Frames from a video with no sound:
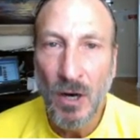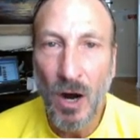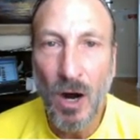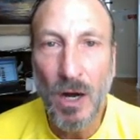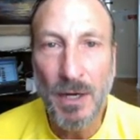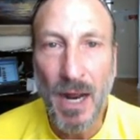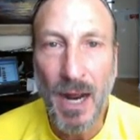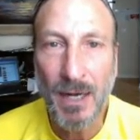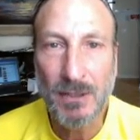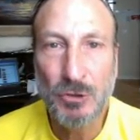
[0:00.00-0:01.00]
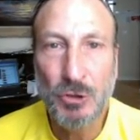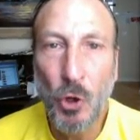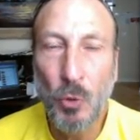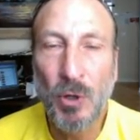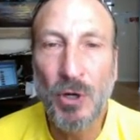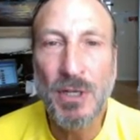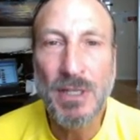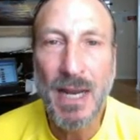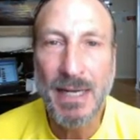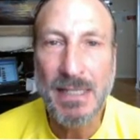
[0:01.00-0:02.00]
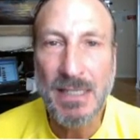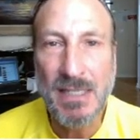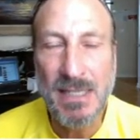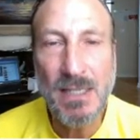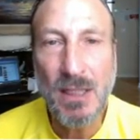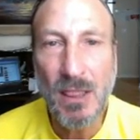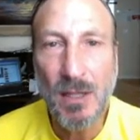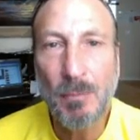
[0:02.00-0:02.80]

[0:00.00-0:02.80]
on October 19th.